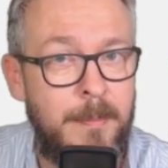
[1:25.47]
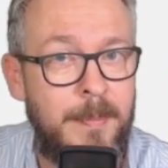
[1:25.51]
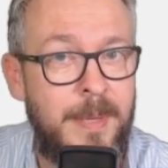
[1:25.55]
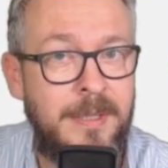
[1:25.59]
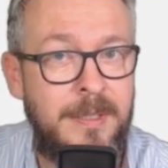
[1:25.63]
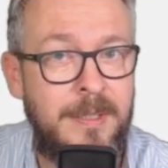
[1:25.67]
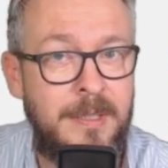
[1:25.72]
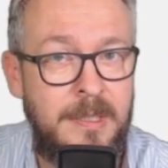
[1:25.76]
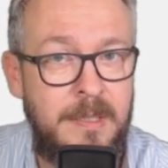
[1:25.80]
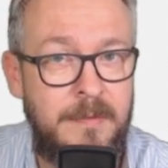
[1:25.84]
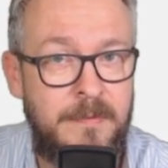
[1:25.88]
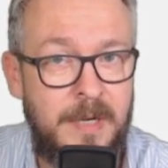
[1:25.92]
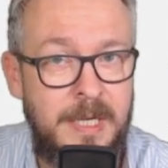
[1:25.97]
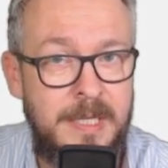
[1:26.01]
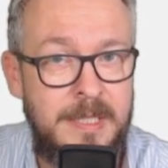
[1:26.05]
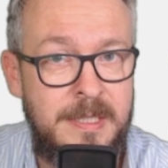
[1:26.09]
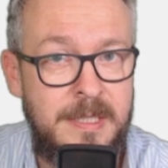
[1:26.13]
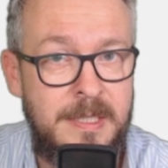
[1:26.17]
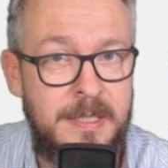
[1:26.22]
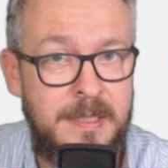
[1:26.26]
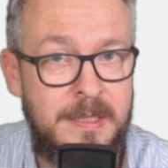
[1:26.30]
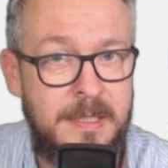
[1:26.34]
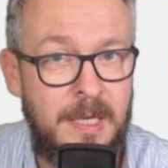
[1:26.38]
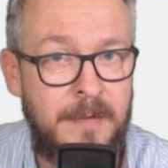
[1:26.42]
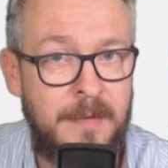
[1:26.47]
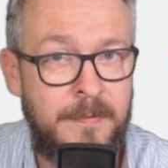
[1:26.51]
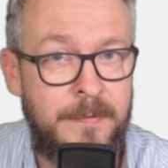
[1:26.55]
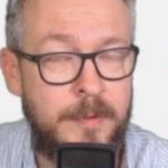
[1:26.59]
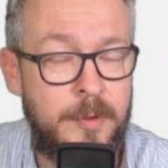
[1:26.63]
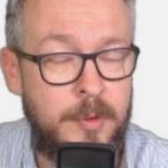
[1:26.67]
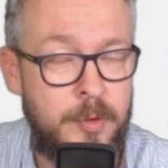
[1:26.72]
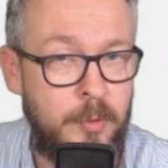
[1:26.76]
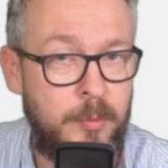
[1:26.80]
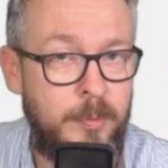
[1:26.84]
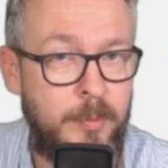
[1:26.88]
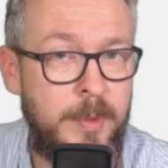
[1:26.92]
but the device itself
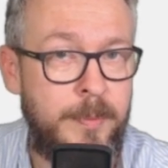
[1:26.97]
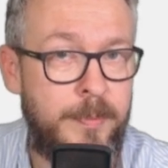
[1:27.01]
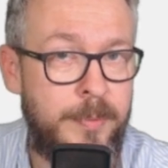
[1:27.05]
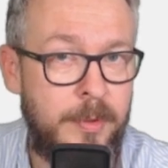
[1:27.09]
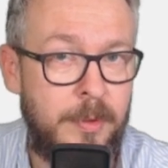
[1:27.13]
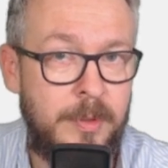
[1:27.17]
should be